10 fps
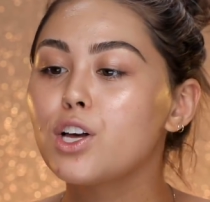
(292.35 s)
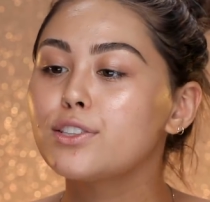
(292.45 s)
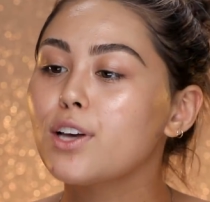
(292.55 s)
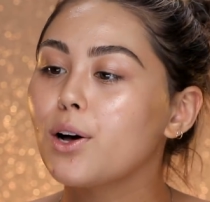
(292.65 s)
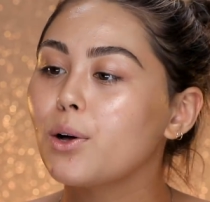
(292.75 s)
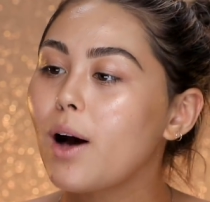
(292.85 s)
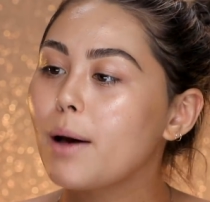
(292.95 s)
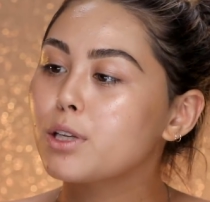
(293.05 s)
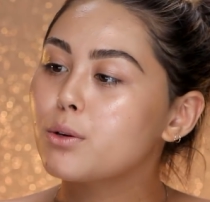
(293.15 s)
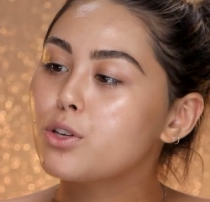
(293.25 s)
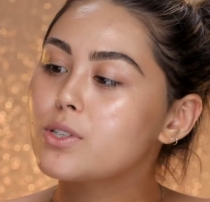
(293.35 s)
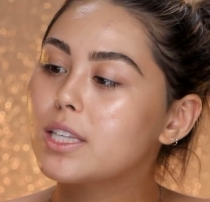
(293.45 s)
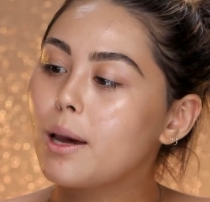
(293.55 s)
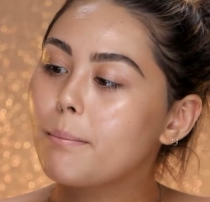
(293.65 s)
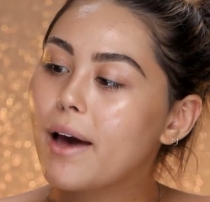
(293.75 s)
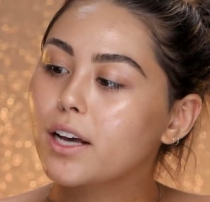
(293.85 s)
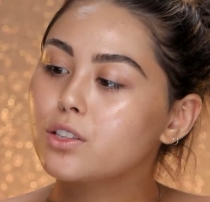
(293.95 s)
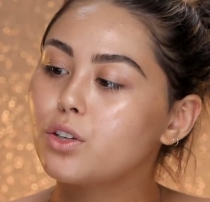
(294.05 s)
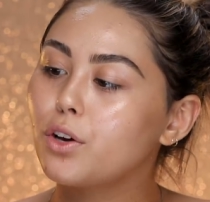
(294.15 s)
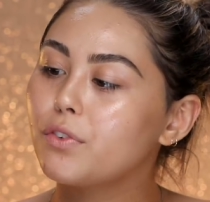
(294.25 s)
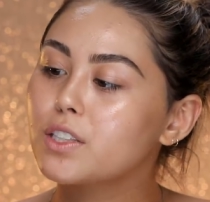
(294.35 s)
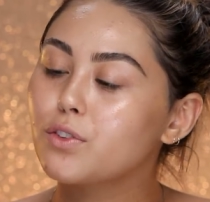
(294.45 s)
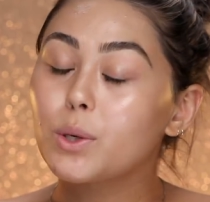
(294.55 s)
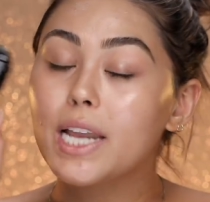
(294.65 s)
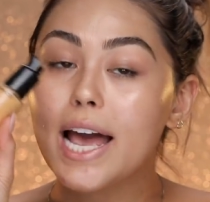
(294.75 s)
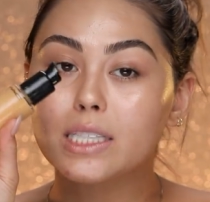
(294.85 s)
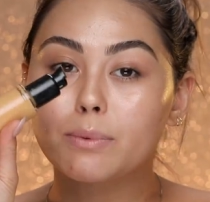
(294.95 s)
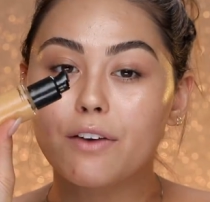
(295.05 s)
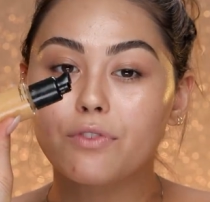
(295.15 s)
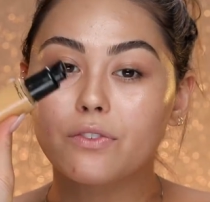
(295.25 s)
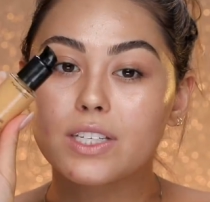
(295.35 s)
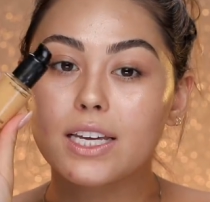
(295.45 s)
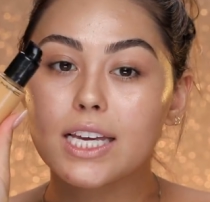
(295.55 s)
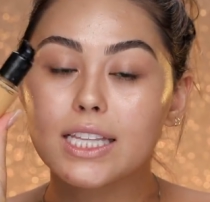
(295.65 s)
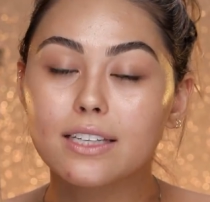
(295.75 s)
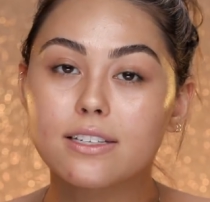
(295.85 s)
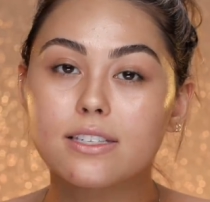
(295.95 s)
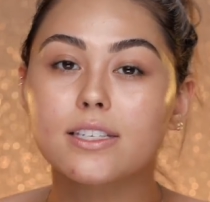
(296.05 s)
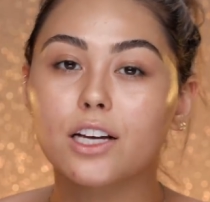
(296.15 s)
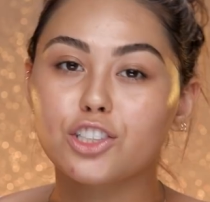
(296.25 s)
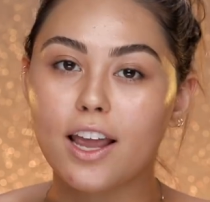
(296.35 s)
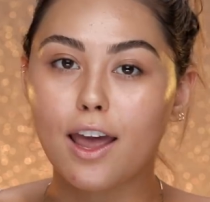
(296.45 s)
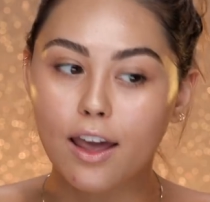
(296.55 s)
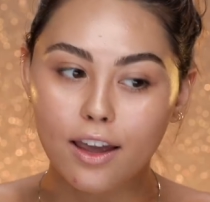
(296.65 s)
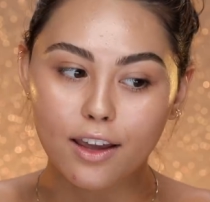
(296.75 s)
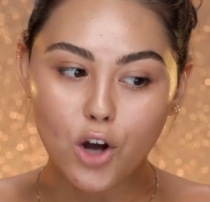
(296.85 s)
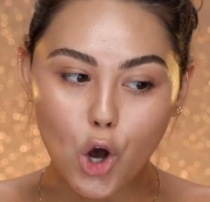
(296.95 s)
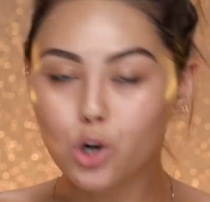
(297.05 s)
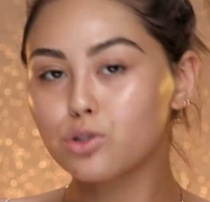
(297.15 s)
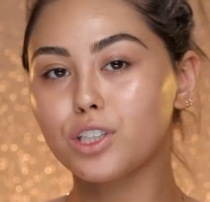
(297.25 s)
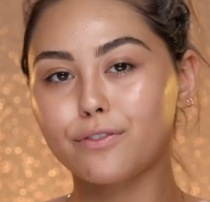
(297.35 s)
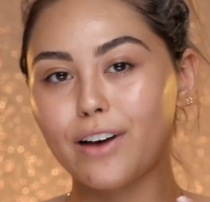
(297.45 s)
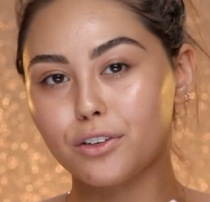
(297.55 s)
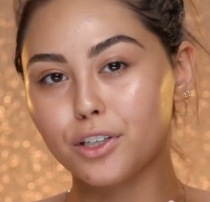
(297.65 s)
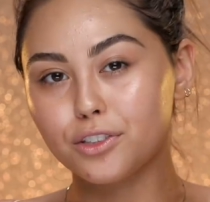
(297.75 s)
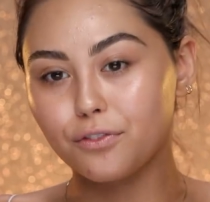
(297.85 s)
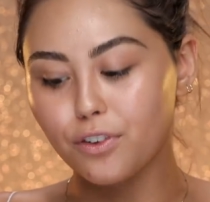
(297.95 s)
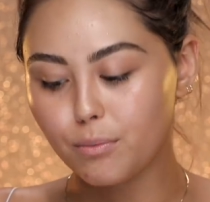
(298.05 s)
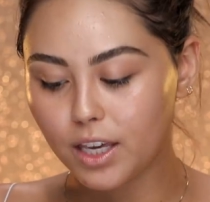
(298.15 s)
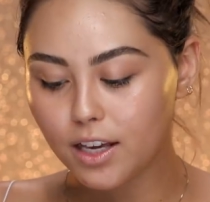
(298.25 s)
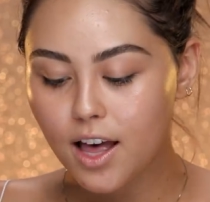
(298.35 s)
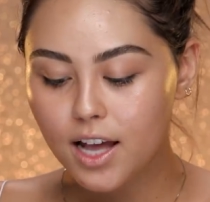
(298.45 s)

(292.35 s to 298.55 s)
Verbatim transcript: So I'm gonna use the MAC Studio Fix Fluid SPF 15. This is such a OG foundation for me.